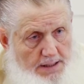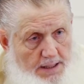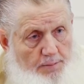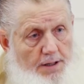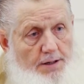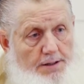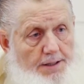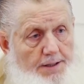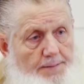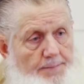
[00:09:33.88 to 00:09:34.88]
In
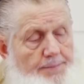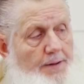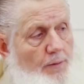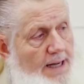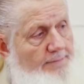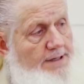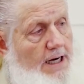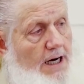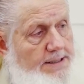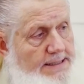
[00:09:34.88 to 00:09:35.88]
America, we have a
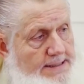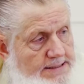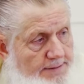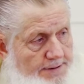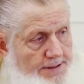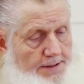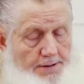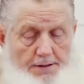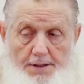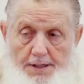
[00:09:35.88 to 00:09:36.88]
contest every
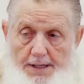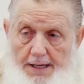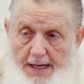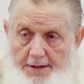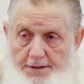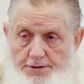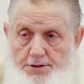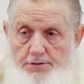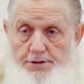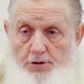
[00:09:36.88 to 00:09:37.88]
year, and the
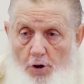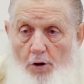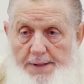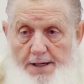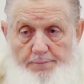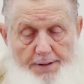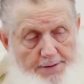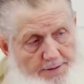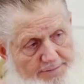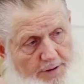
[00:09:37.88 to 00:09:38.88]
children call me up
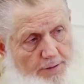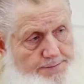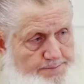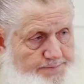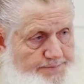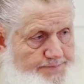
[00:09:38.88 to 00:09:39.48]
on the phone,